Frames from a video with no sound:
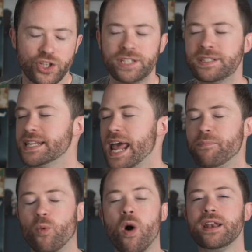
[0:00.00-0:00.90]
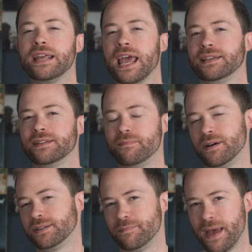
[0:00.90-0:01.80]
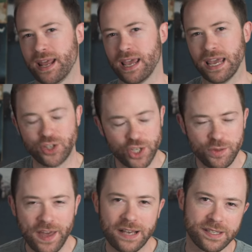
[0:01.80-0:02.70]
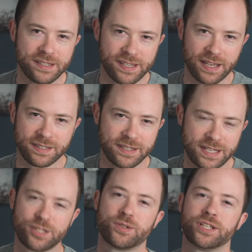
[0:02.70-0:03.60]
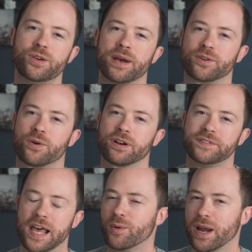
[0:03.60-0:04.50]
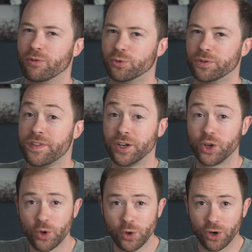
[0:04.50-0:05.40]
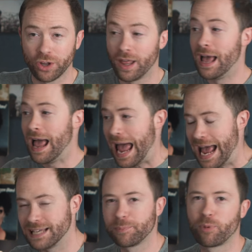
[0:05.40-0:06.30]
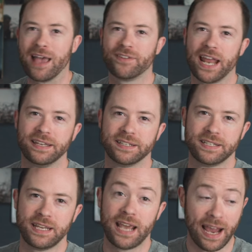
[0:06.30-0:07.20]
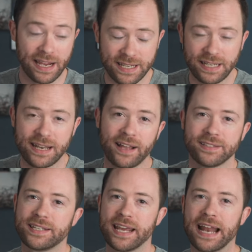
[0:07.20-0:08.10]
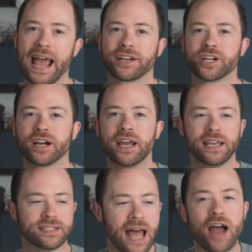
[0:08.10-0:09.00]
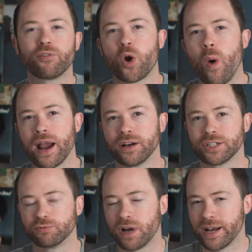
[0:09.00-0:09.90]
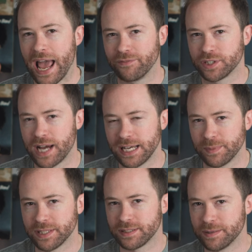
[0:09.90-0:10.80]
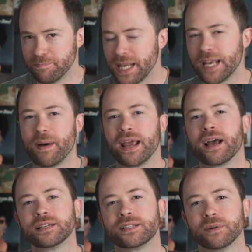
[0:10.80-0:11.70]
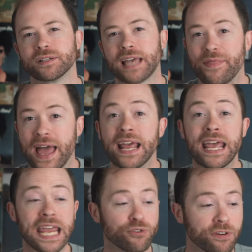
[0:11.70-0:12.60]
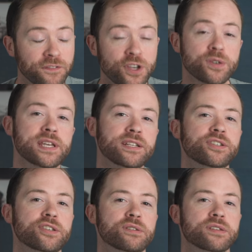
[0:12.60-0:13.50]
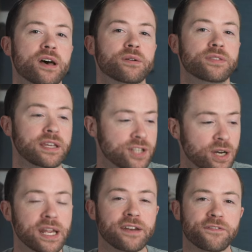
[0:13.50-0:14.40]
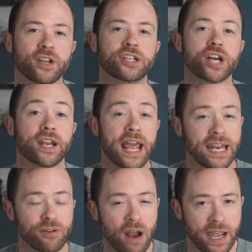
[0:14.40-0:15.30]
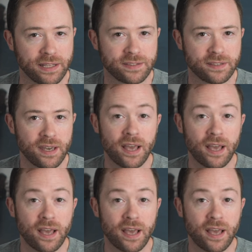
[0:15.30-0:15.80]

Just to name one case amongst many, in 2006, the District U.S. Court of Delaware ruled that Google, as a private entity and a non-state actor, is not required to run advertisements submitted by customers and that in refusing to do so, they don't infringe on any rights.